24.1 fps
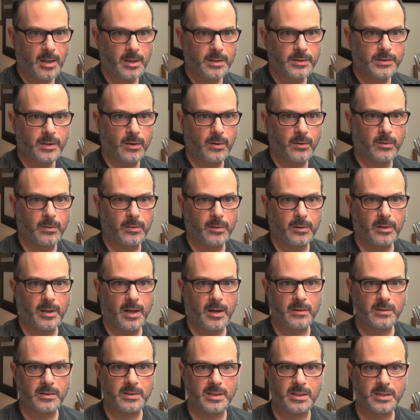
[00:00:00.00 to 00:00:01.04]
So
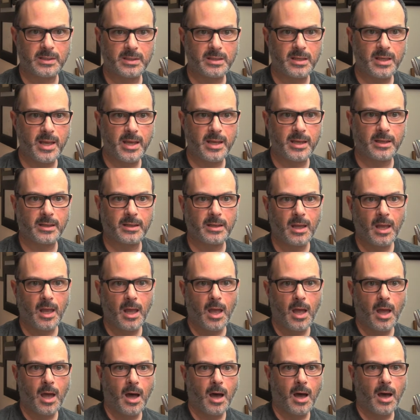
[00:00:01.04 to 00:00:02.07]
there's this thing
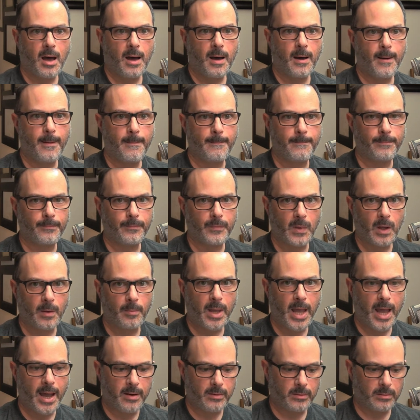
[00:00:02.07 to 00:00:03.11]
um,
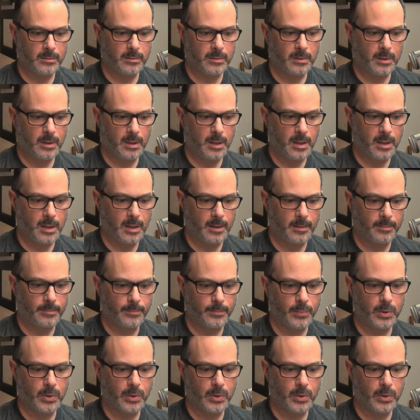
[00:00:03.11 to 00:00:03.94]
about uh,